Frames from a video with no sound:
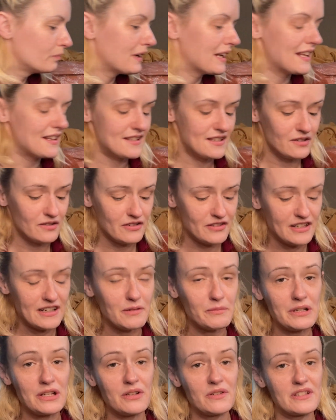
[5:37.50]
my concealer that I've
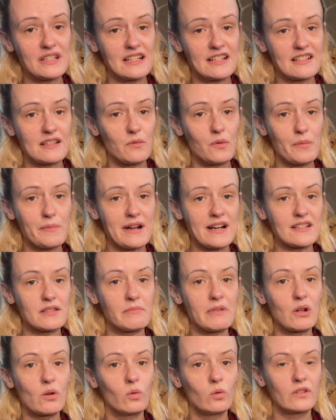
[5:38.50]
been using, as I went back to
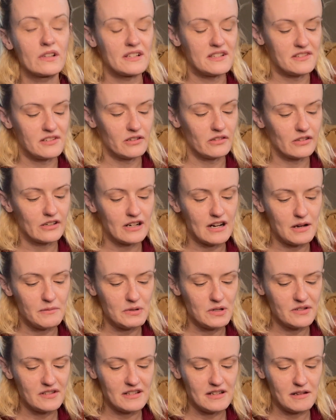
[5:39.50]
my old concealer, I'm
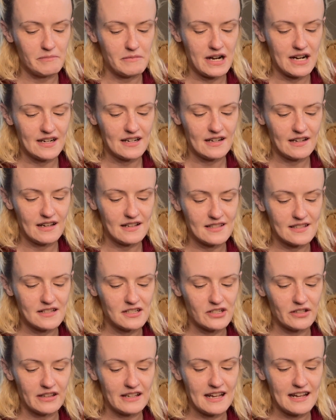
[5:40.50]
using my
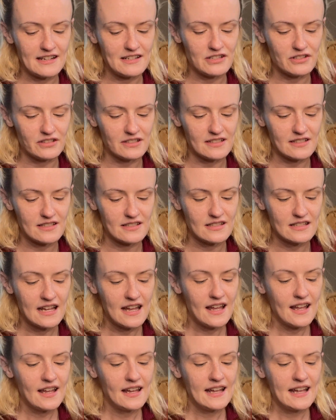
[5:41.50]
Essentially Ageless
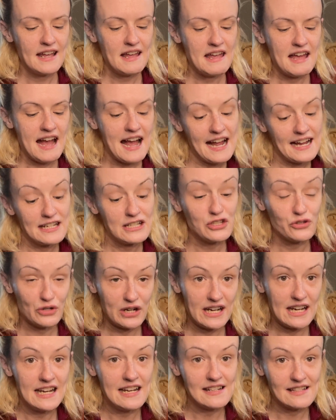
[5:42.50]

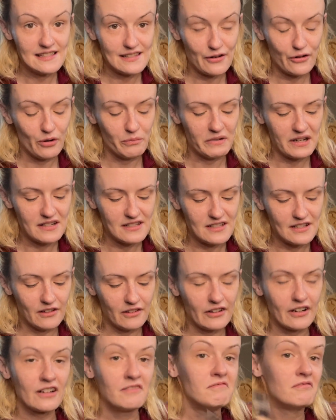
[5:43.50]
Hydrating Serum
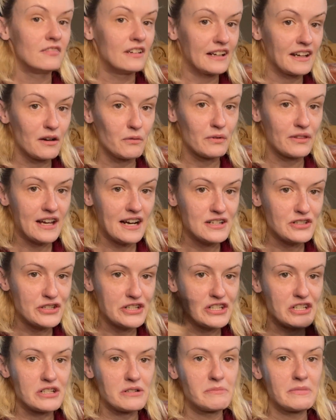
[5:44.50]
Concealer. Again with
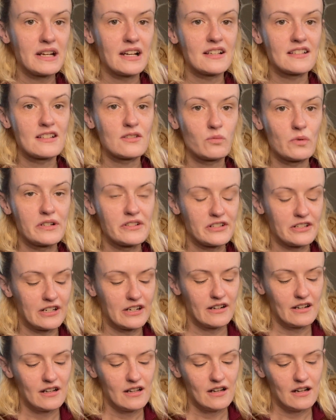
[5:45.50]
hydration because it's
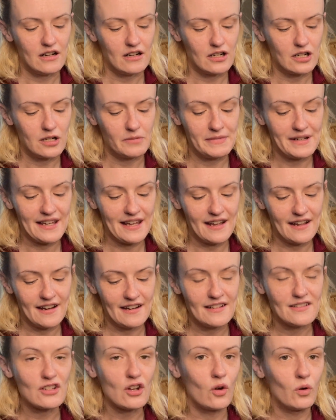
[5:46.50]
winter. Again,
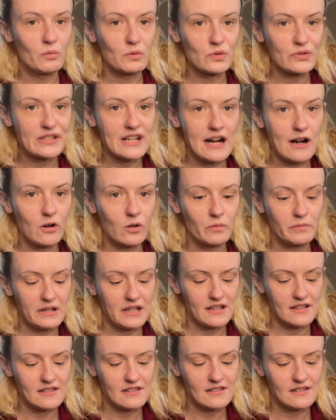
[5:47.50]
it's almost out
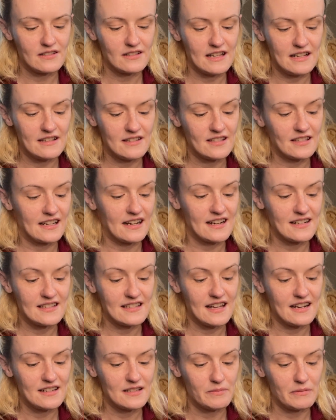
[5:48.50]
because it's, like I
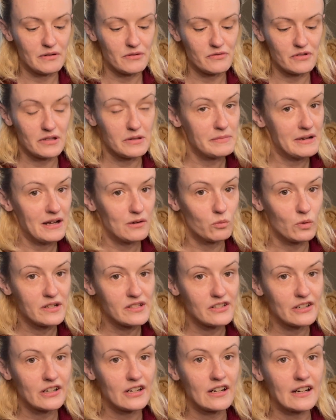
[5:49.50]
said, it's been a really bad
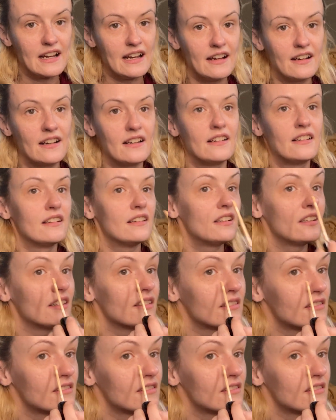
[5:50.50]
winter and